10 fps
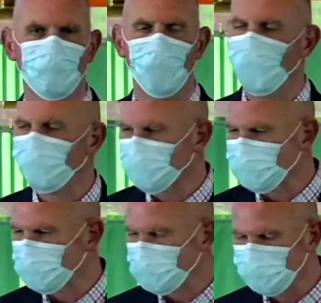I
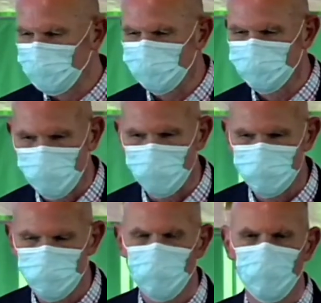think he would have
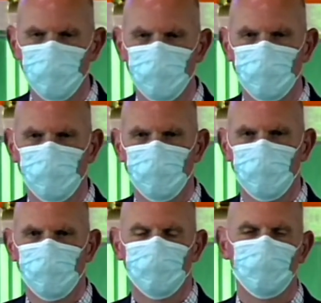said,
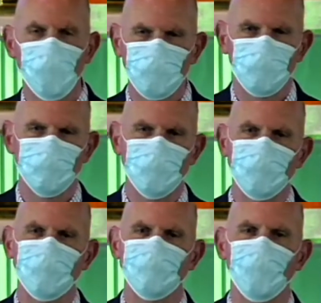"Follow
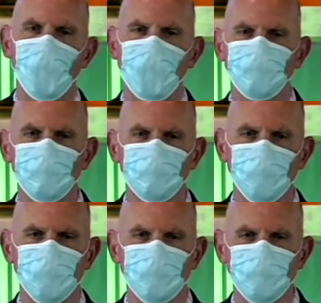me, and I will
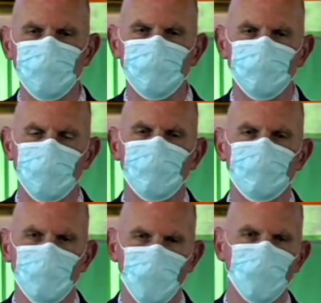make you
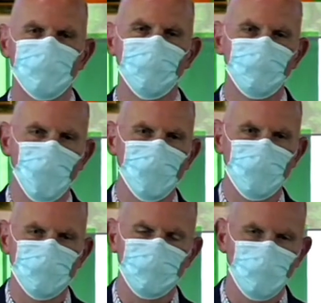build up the body
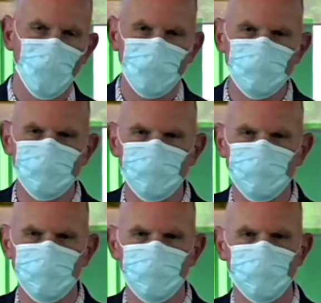of
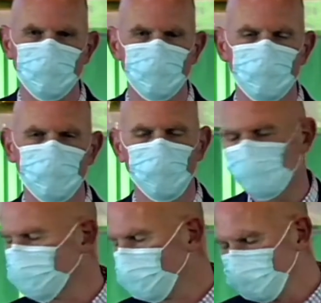Christ," or
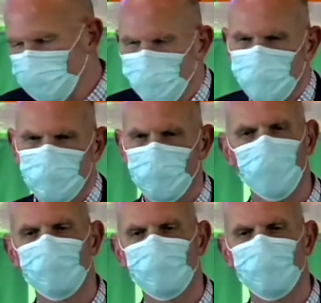something like that.